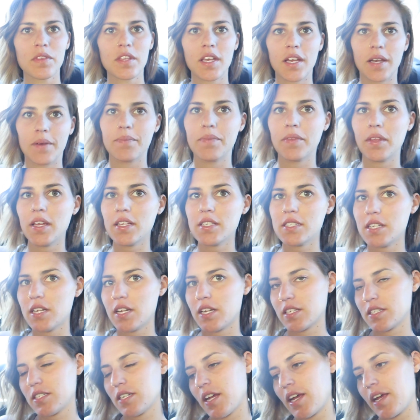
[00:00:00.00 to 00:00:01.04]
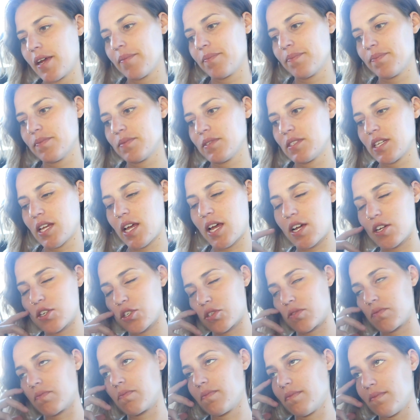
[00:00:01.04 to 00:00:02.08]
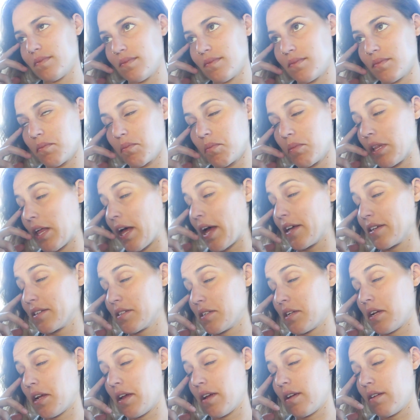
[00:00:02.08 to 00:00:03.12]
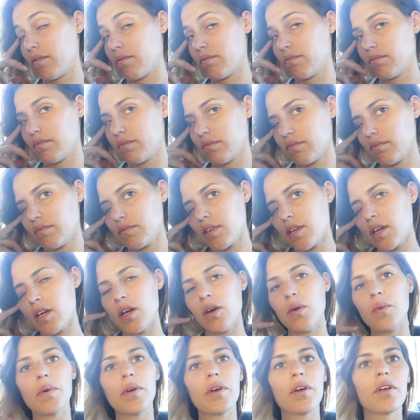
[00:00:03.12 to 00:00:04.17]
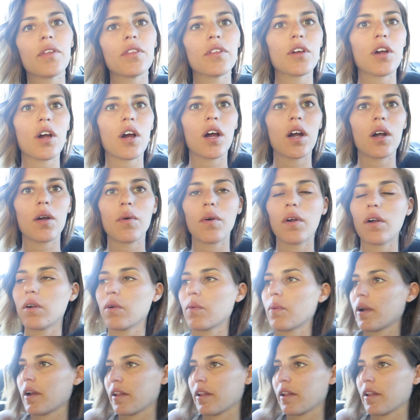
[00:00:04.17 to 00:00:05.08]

yeah, it's the next day slash last day. We're in the car, we're on our